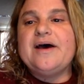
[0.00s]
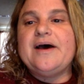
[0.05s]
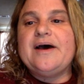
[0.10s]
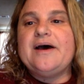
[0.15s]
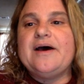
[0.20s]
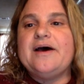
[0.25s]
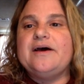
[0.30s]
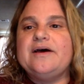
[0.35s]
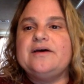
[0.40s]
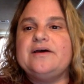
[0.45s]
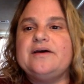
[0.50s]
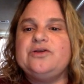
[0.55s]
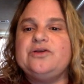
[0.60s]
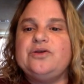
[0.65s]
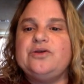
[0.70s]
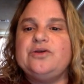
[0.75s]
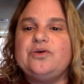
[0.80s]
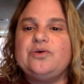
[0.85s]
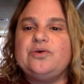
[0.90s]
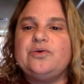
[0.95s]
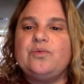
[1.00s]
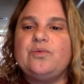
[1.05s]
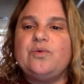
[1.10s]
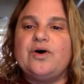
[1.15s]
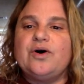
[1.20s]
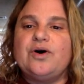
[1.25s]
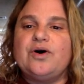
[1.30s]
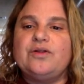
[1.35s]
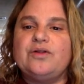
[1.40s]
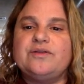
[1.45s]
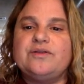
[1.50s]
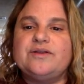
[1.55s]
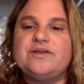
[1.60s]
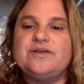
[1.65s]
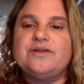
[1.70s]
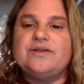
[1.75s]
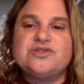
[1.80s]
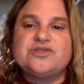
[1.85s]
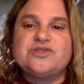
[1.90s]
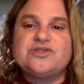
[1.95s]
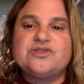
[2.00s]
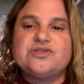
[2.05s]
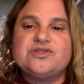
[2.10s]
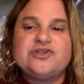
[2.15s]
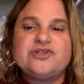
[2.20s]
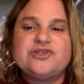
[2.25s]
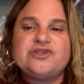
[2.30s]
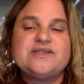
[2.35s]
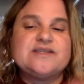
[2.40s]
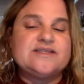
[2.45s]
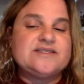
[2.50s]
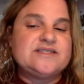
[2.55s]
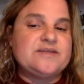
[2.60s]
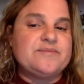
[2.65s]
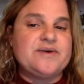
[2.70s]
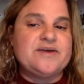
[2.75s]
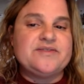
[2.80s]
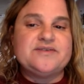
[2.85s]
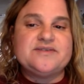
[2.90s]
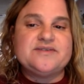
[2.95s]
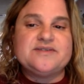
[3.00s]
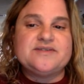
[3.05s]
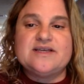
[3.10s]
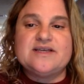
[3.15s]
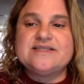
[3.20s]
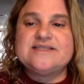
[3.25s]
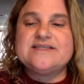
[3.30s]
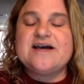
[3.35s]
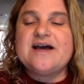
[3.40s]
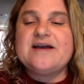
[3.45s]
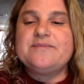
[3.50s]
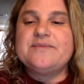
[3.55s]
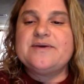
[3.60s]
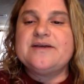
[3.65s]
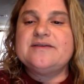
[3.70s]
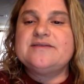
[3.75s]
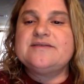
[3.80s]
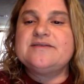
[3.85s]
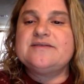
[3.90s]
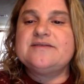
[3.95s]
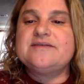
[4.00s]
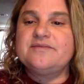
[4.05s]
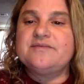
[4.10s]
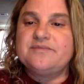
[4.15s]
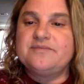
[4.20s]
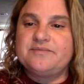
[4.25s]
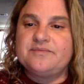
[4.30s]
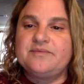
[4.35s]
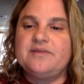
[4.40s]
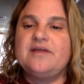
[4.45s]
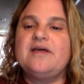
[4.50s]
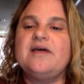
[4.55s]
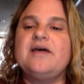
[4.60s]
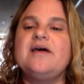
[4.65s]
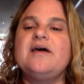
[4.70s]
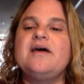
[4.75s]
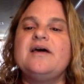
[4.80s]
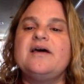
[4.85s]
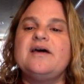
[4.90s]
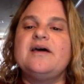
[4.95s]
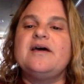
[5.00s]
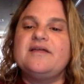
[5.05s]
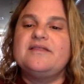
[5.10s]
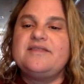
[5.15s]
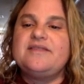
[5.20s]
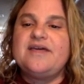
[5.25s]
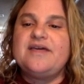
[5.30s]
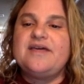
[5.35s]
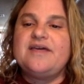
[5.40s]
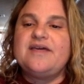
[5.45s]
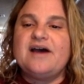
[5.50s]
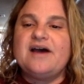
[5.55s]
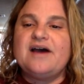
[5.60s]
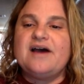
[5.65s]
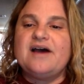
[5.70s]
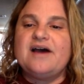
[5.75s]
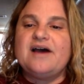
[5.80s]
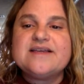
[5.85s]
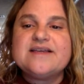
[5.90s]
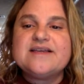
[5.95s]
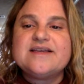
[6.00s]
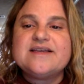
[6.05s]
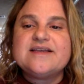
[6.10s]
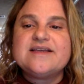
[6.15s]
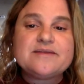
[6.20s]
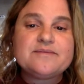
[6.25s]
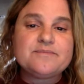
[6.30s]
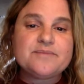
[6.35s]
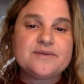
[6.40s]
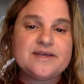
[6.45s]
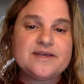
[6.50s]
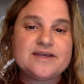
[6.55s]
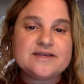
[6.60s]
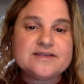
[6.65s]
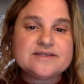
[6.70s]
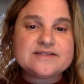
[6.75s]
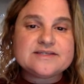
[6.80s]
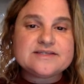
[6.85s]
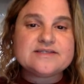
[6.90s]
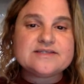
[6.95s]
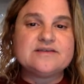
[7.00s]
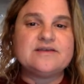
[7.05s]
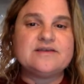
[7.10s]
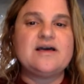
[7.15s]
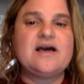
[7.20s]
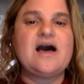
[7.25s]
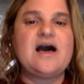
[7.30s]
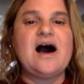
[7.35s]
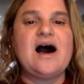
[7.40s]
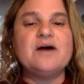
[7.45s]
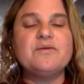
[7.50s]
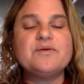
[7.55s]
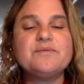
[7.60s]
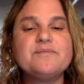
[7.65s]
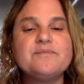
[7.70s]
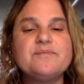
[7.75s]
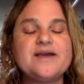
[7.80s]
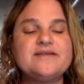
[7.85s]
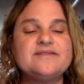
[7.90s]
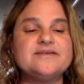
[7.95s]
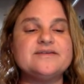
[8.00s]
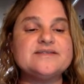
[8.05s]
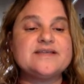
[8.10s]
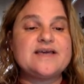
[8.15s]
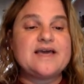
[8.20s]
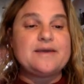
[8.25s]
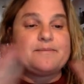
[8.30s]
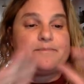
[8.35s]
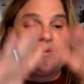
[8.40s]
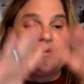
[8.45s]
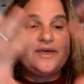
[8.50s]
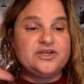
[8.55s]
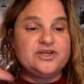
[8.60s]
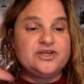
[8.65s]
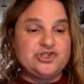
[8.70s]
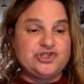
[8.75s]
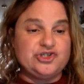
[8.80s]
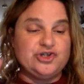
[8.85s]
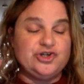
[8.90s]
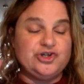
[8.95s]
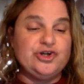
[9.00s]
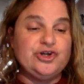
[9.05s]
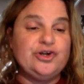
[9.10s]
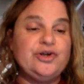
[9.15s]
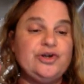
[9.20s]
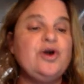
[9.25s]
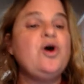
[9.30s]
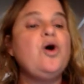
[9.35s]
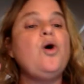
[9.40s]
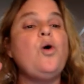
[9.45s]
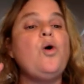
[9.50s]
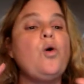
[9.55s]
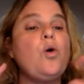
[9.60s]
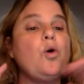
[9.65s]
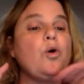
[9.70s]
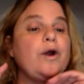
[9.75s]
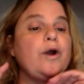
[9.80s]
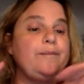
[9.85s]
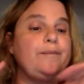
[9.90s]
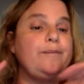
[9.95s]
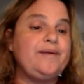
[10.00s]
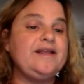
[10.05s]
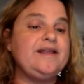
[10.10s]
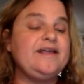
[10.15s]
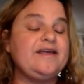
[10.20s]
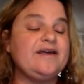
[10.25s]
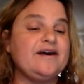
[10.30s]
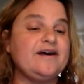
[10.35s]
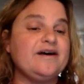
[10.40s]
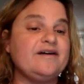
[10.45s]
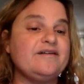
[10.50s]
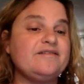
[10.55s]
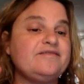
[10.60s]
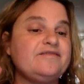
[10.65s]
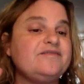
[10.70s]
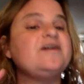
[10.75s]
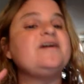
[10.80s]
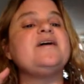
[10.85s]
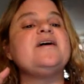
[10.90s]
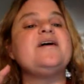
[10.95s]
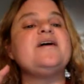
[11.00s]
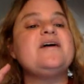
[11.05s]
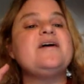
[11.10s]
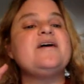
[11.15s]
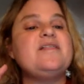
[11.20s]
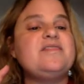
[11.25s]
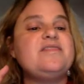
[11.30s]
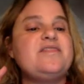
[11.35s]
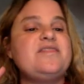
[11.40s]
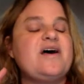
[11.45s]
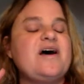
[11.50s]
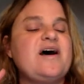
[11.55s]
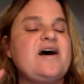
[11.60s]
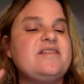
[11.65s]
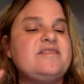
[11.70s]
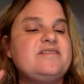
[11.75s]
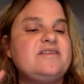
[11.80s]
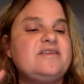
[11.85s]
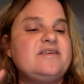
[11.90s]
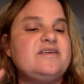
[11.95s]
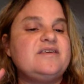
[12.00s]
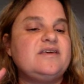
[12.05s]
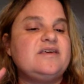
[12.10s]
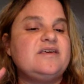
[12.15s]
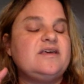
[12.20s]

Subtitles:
You will list the strategies. That's the methods assignment. The advertisement piece, I would make this a picture or a PDF that the